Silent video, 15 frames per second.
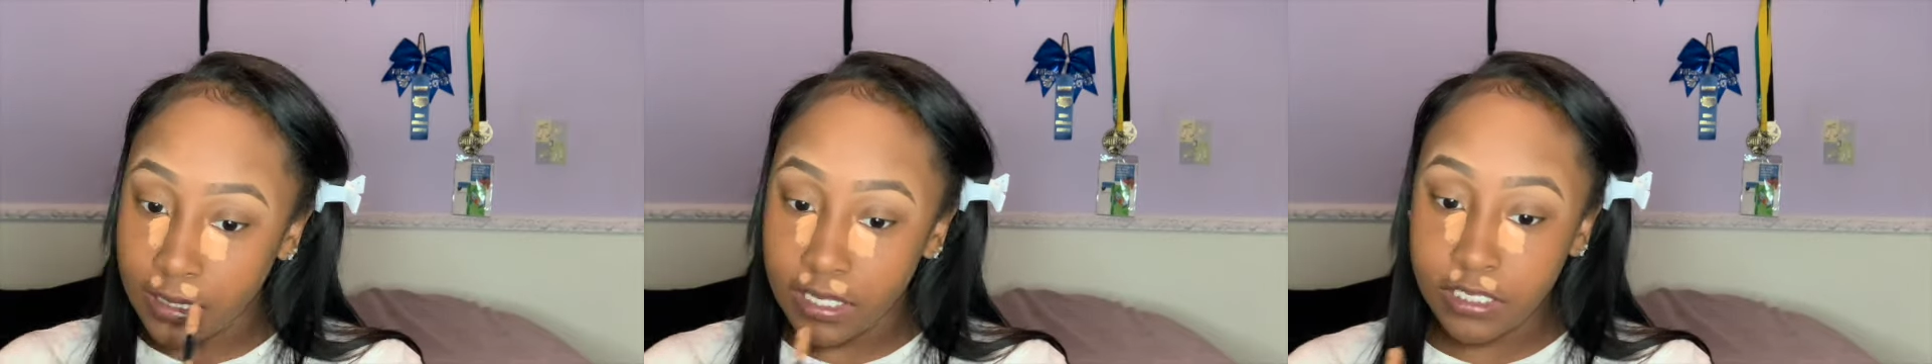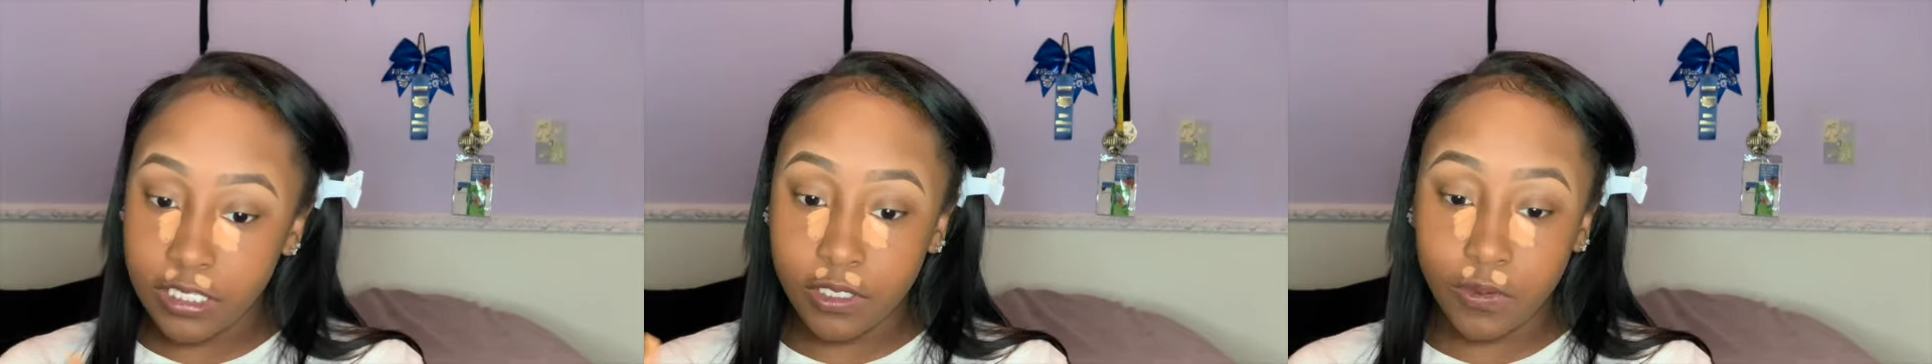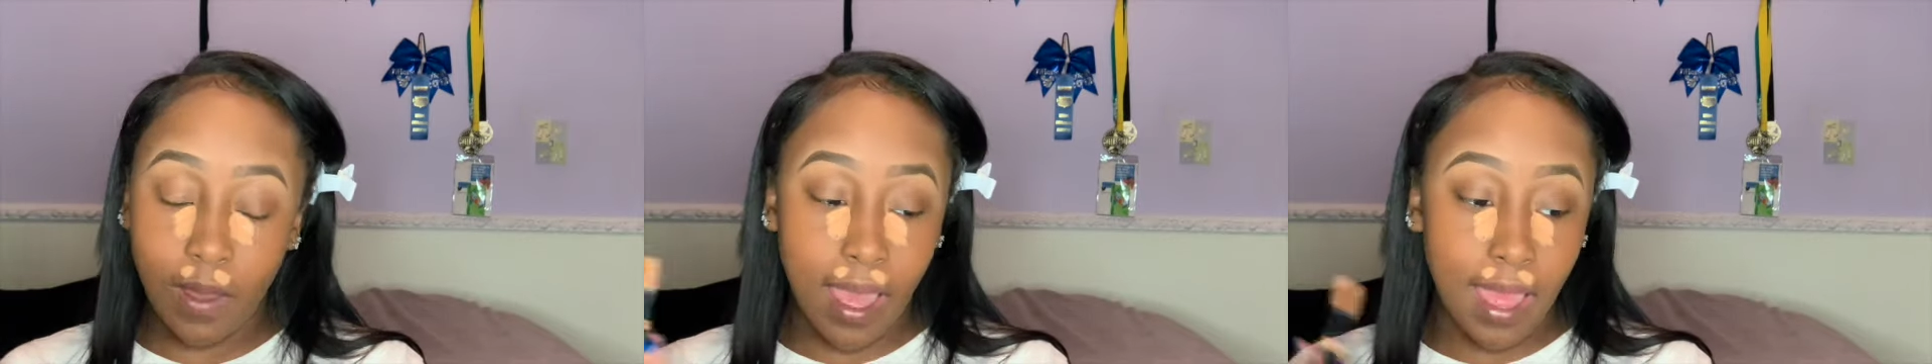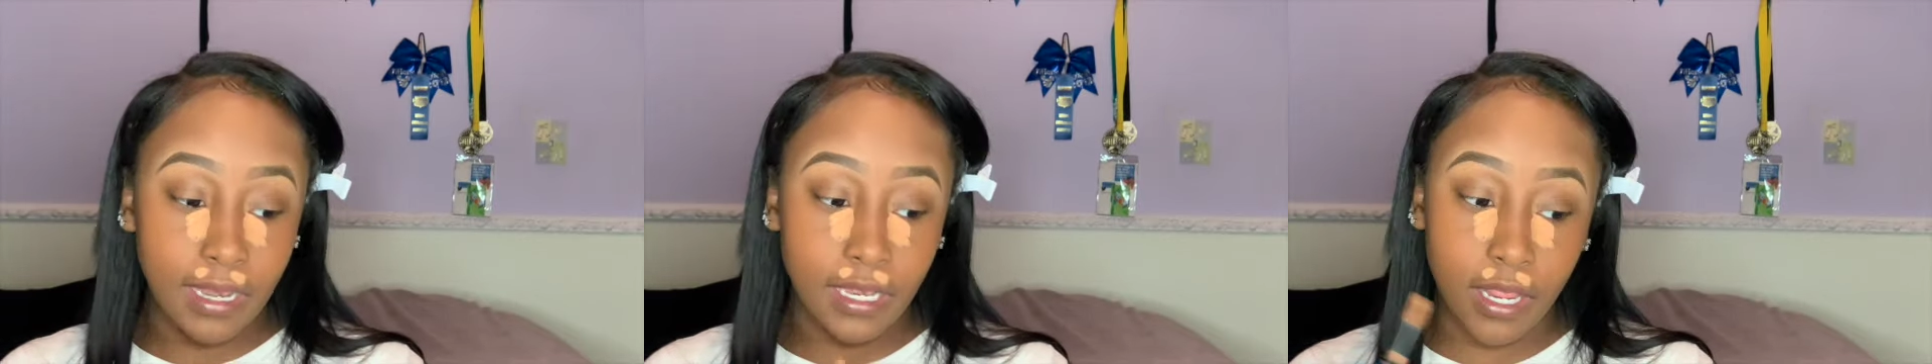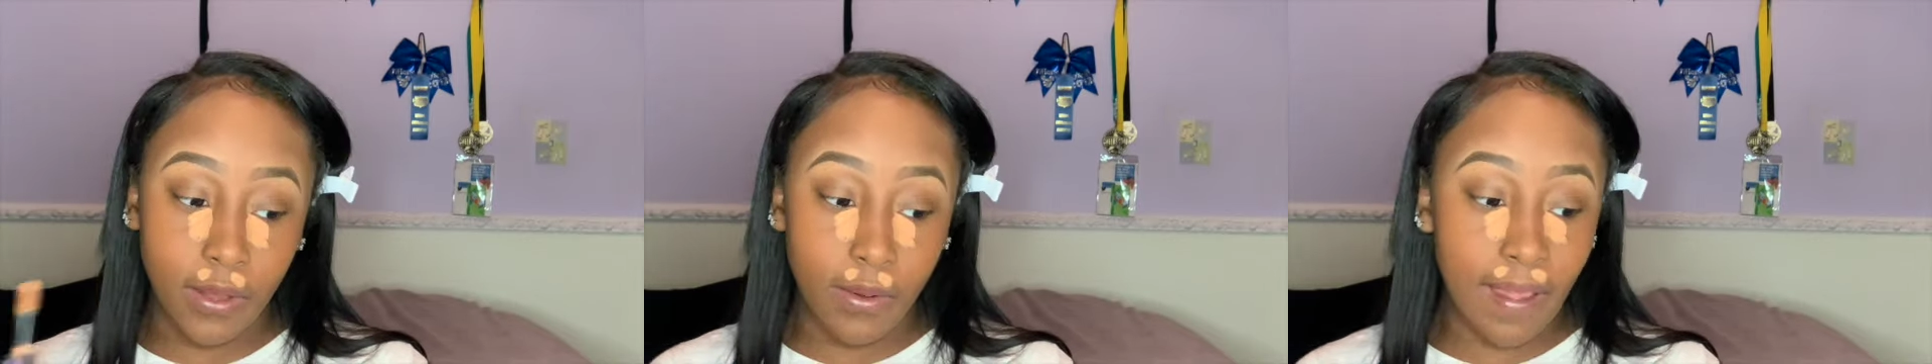This is why I
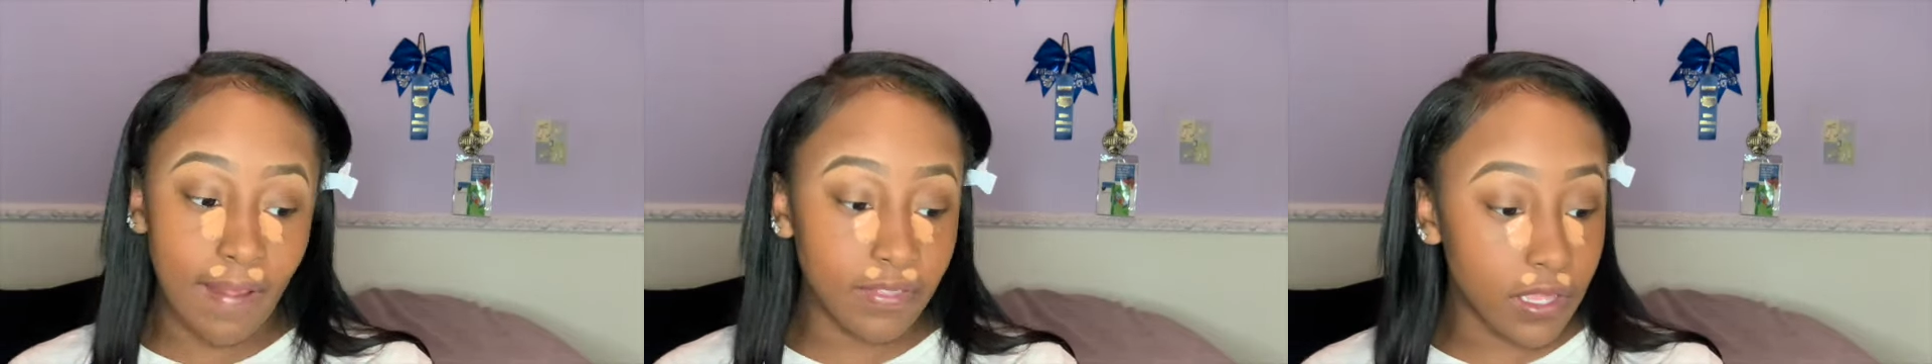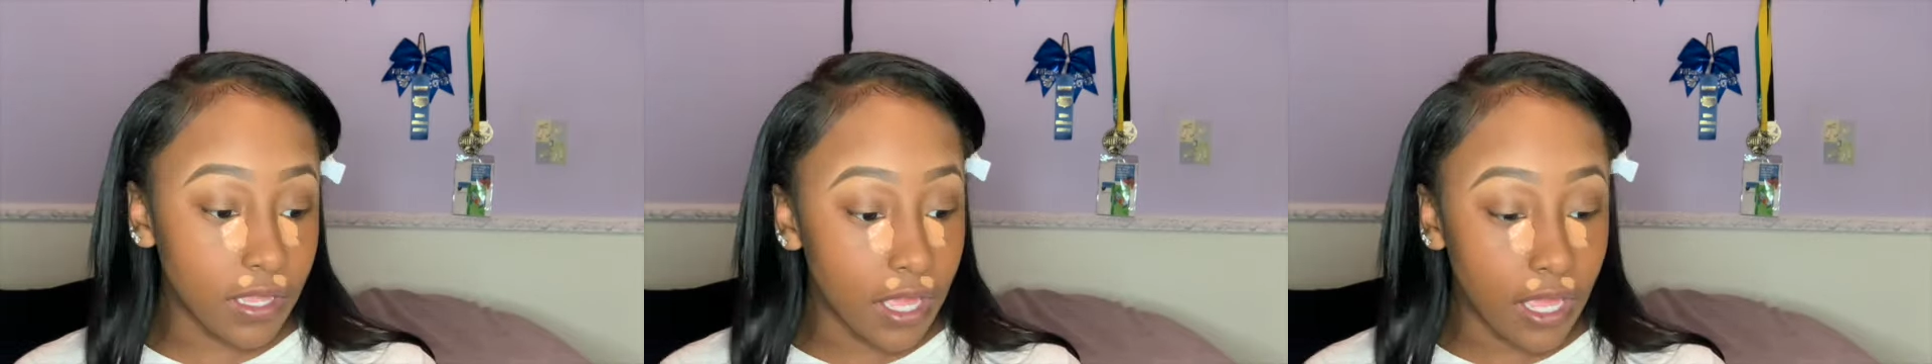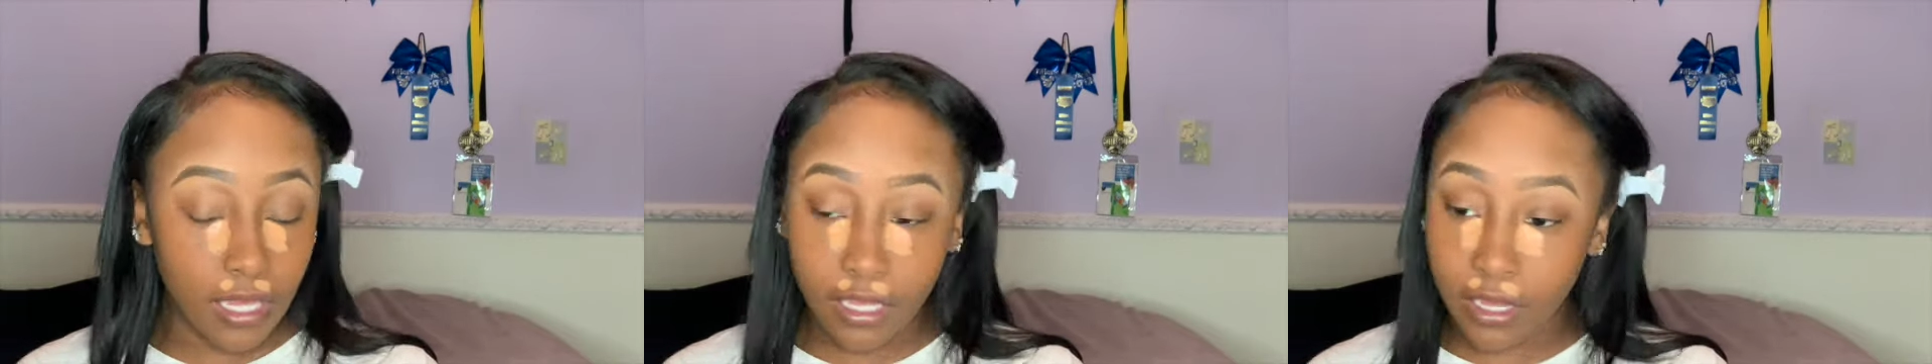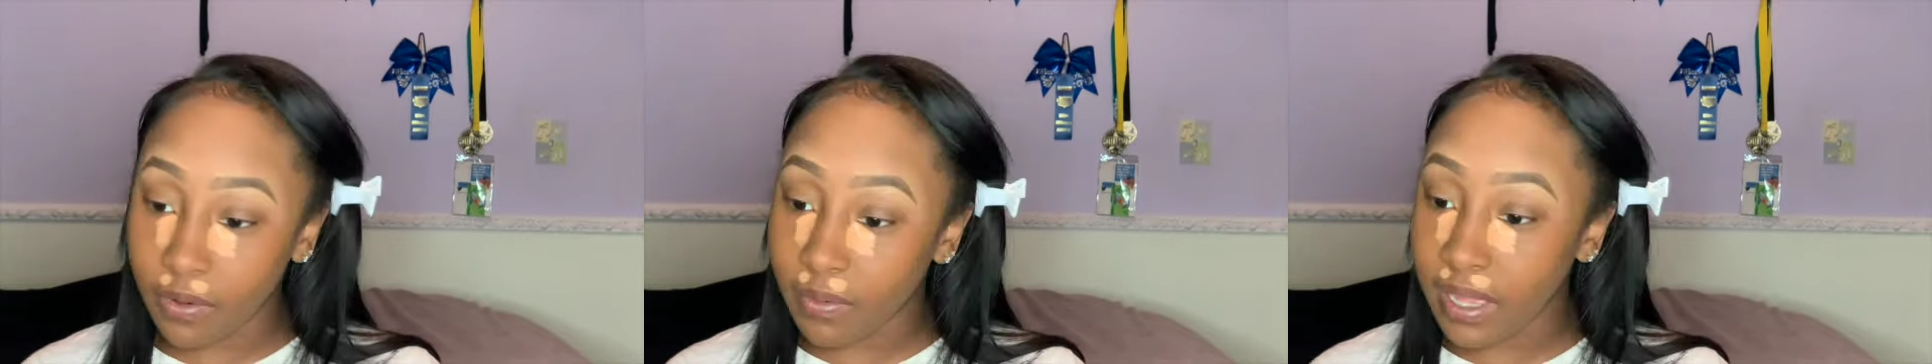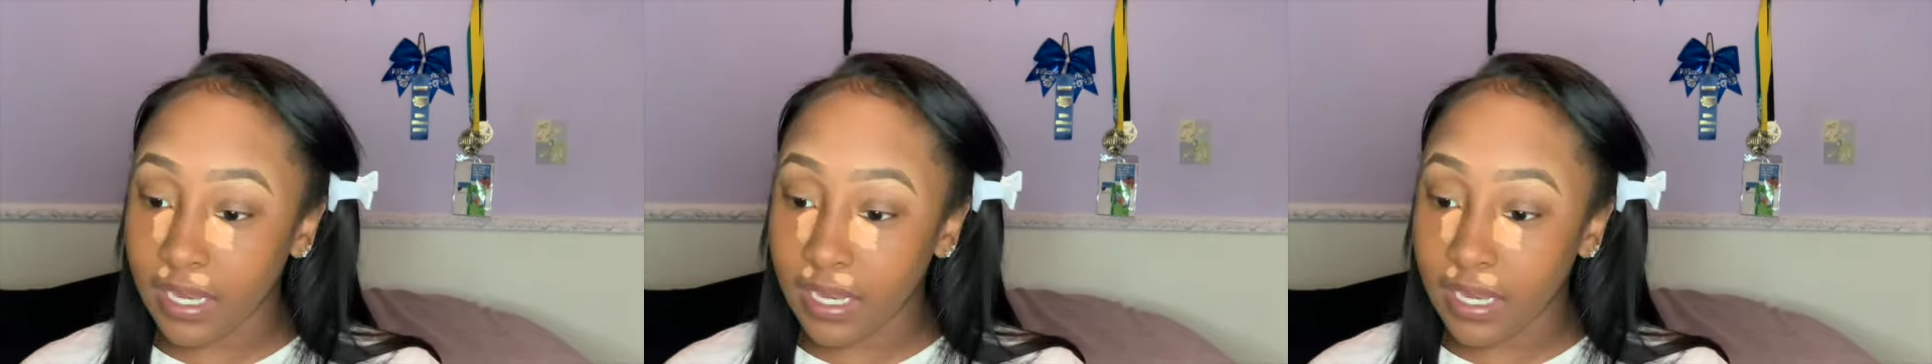don't have to color correct